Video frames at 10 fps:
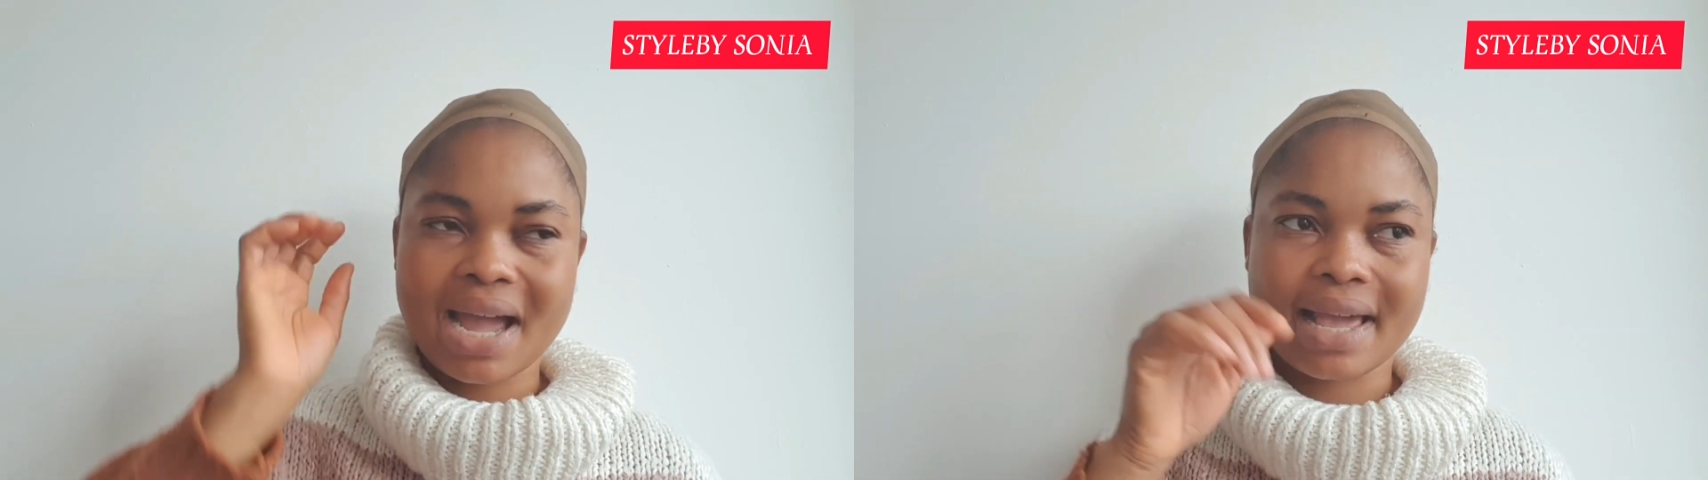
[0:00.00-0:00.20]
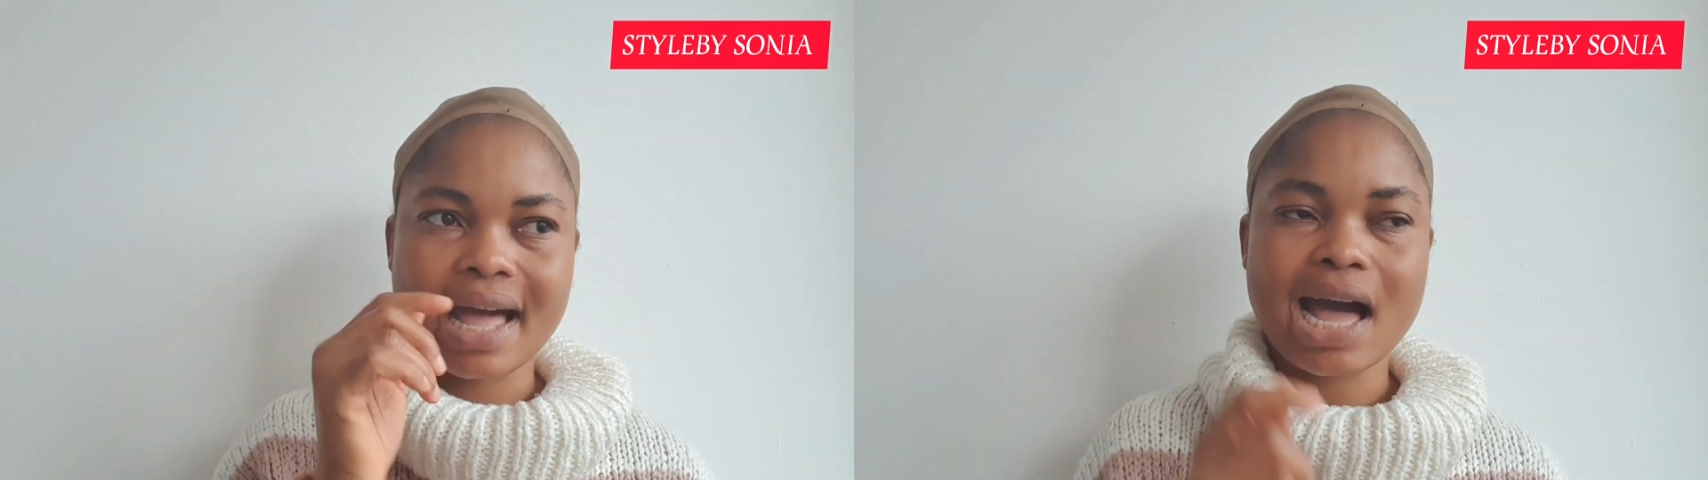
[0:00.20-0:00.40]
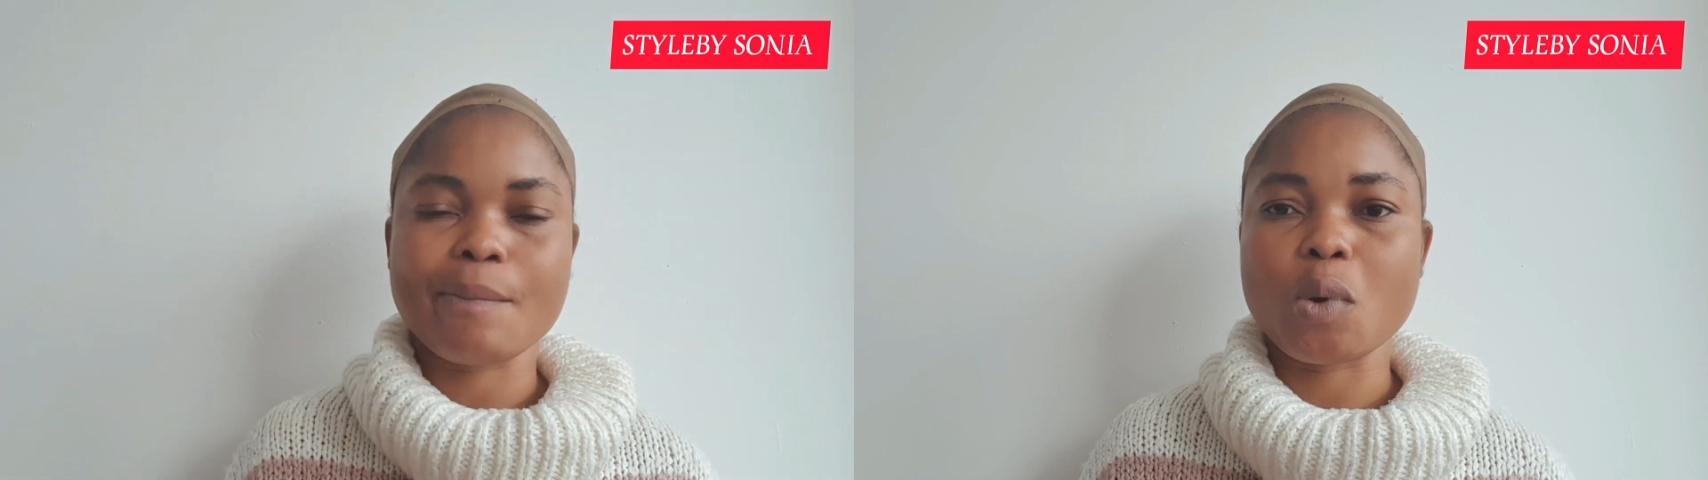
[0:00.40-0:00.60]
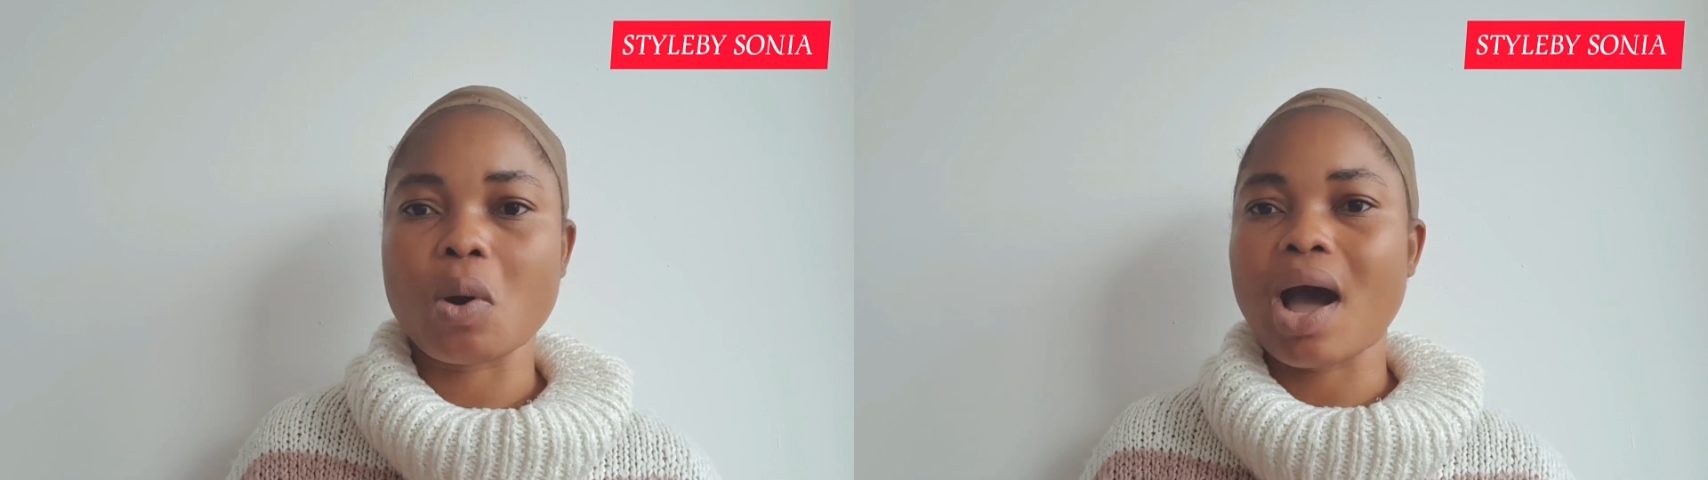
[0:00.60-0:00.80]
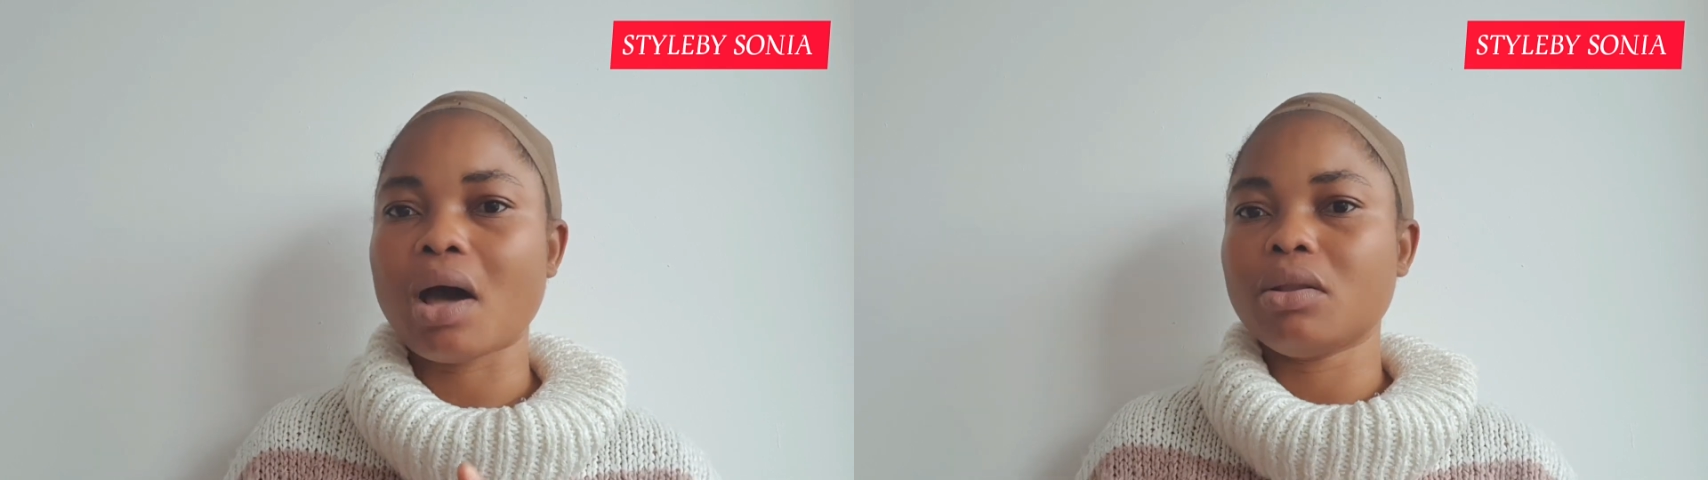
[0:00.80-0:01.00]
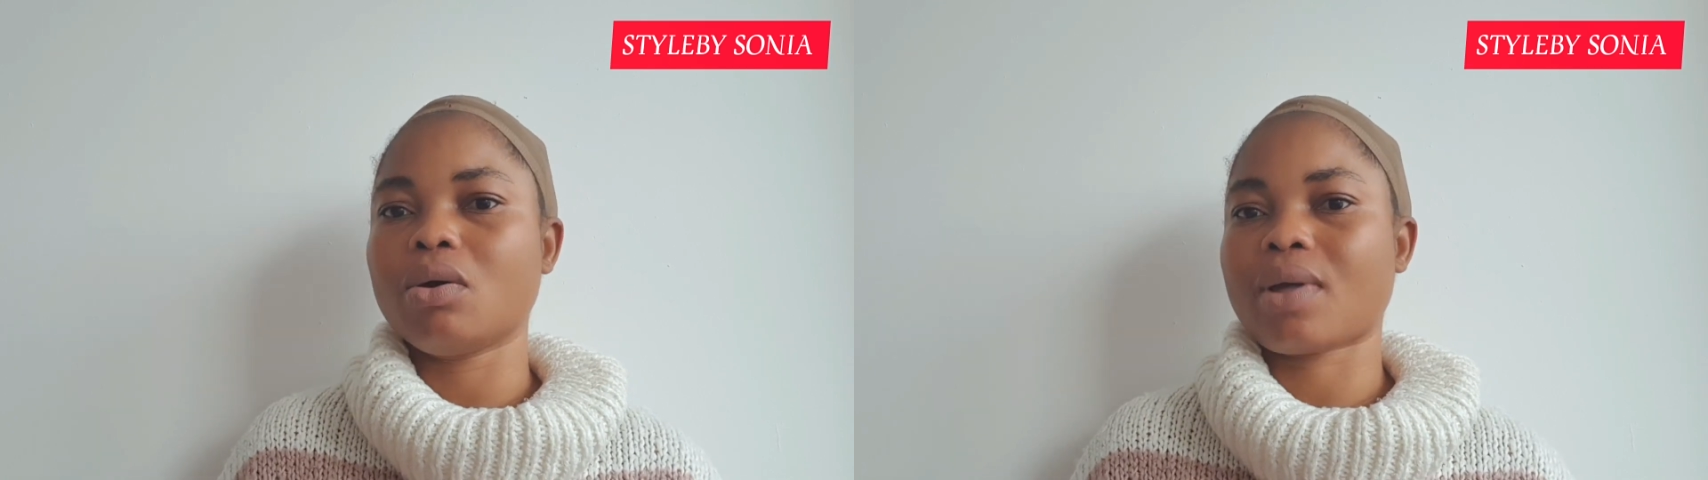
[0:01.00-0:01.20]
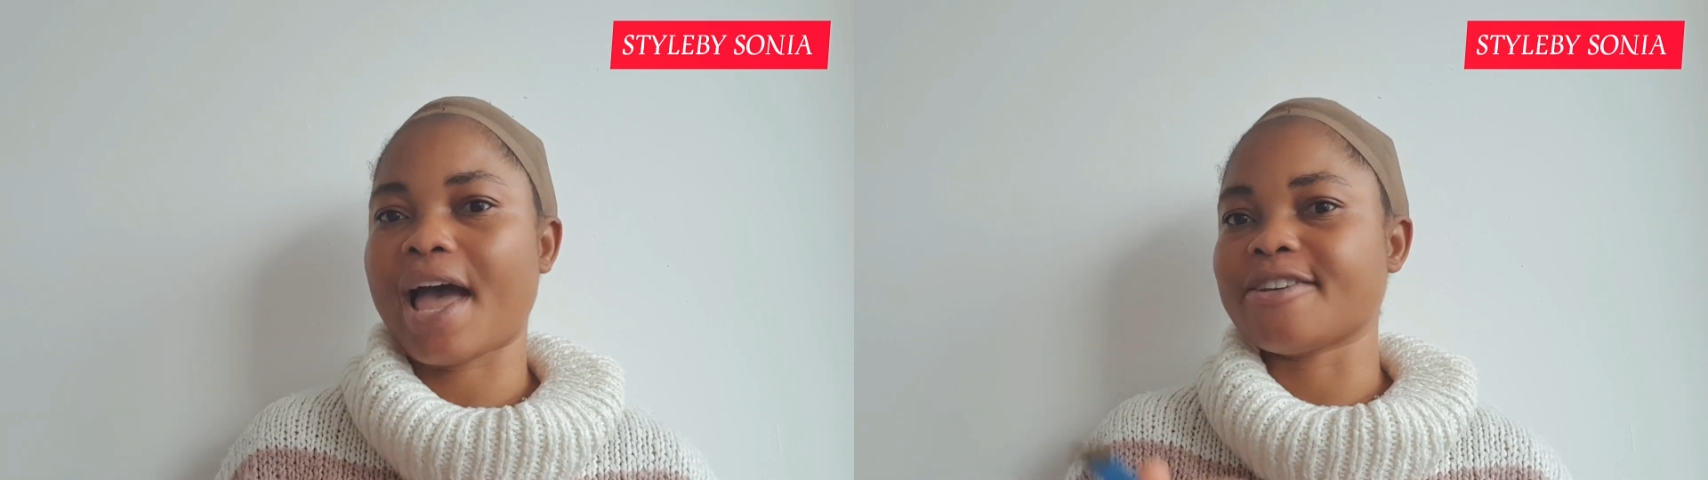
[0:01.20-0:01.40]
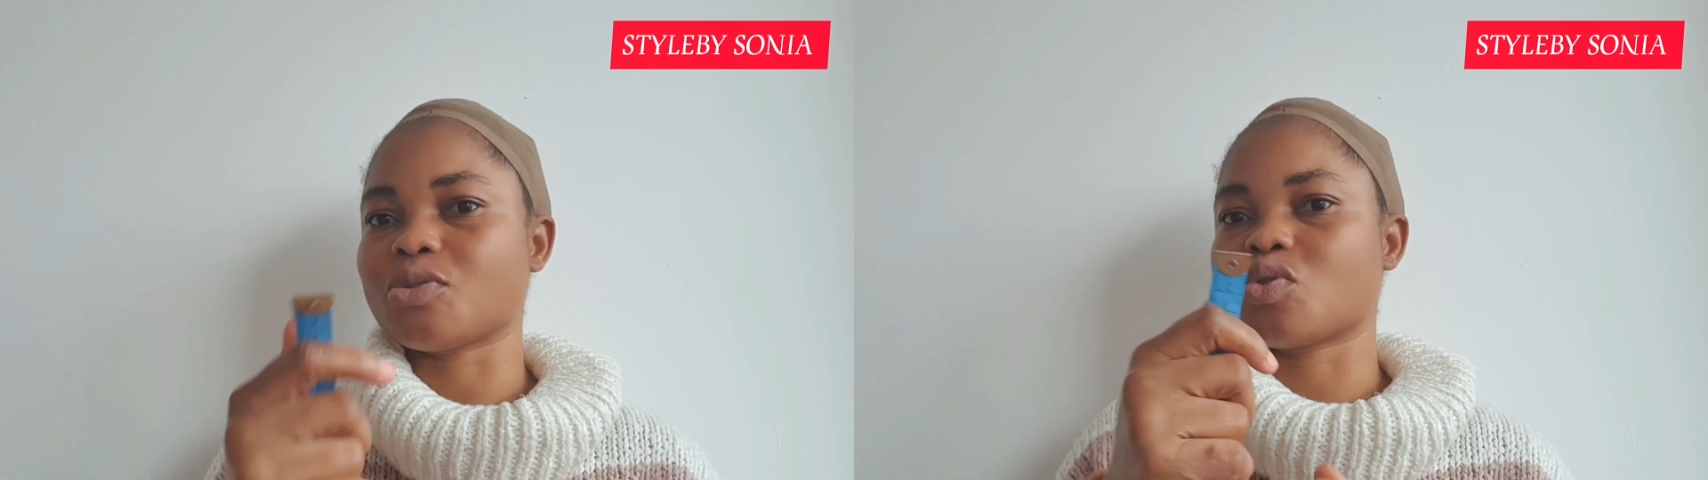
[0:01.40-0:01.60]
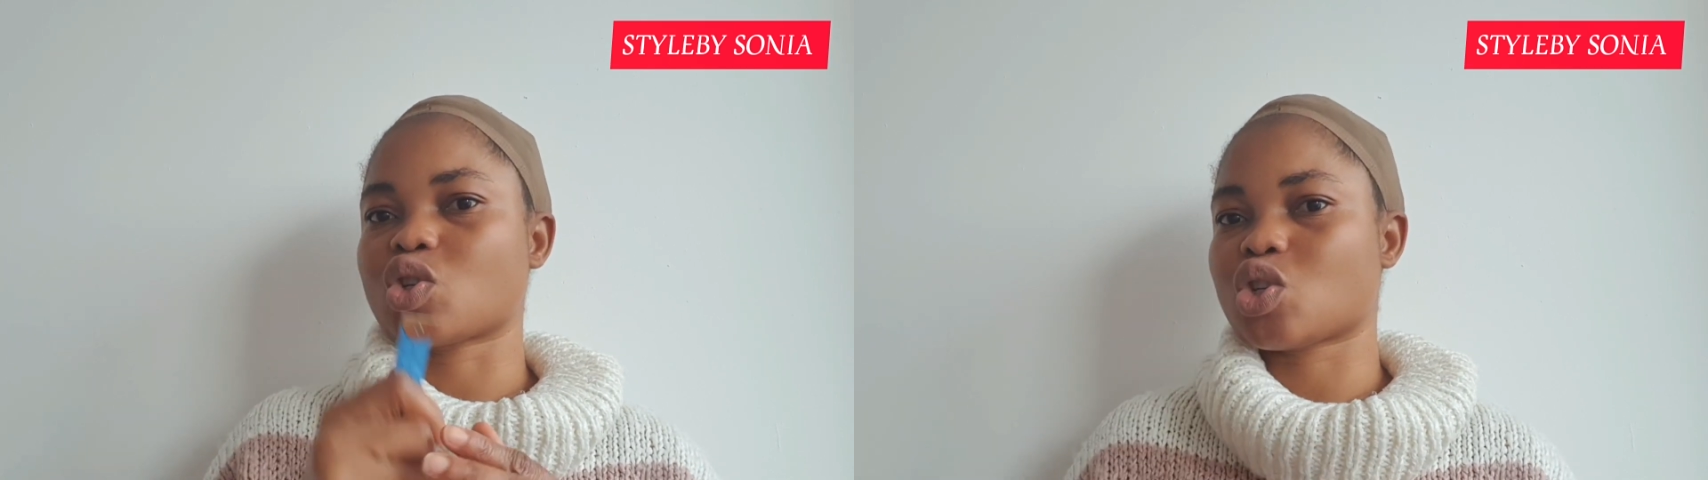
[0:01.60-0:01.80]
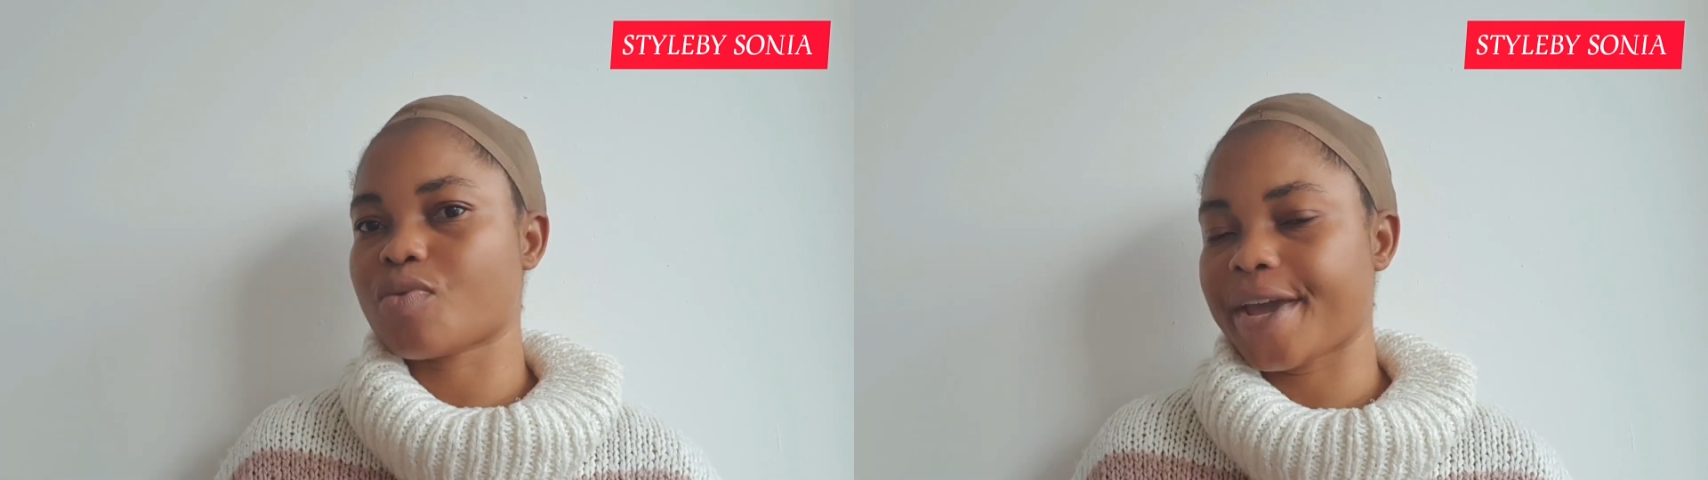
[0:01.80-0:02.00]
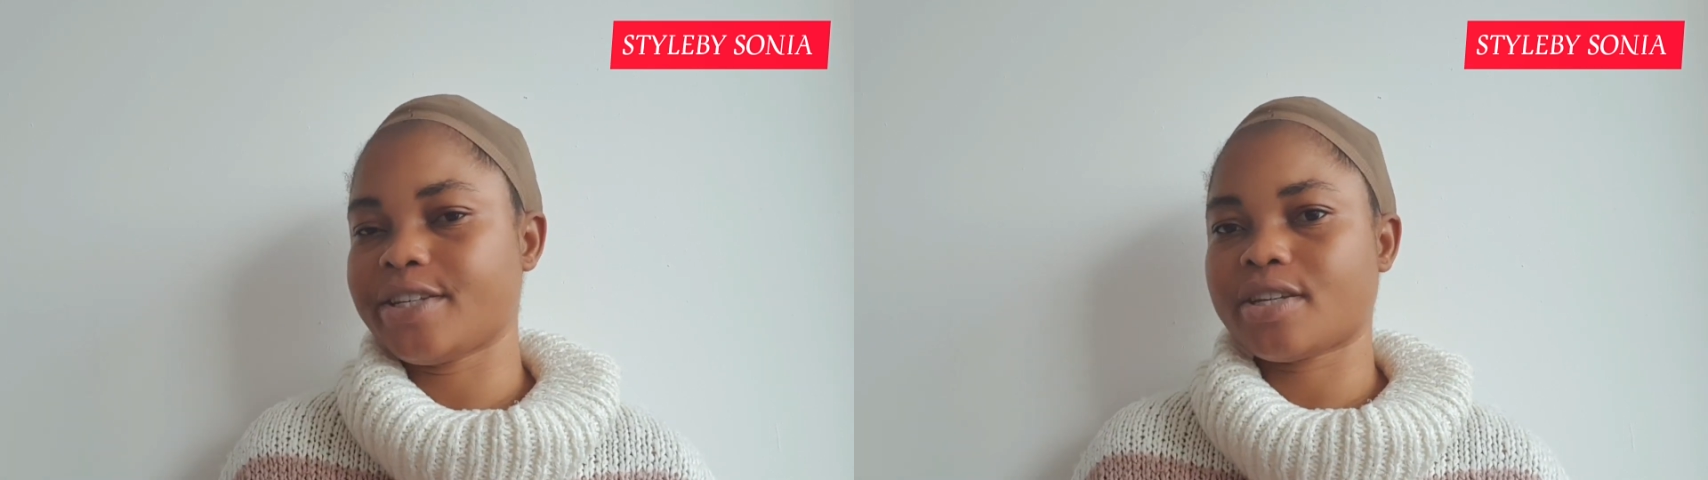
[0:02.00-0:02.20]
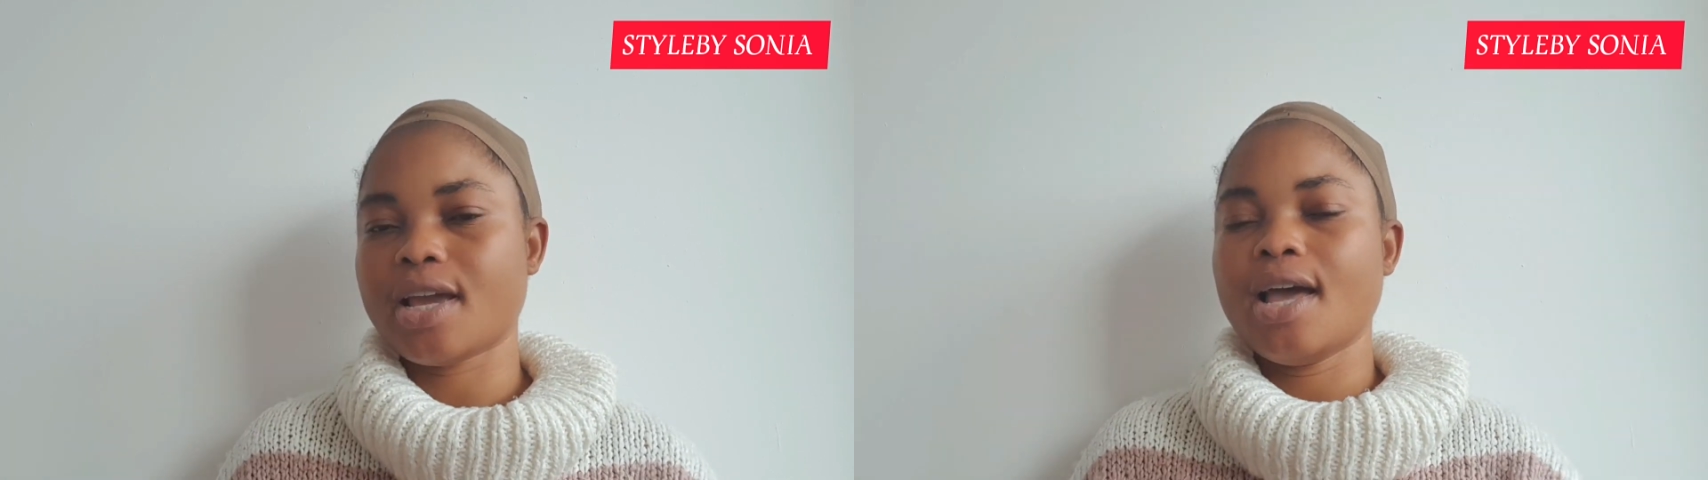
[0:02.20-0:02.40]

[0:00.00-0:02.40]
cap or how long I should stretch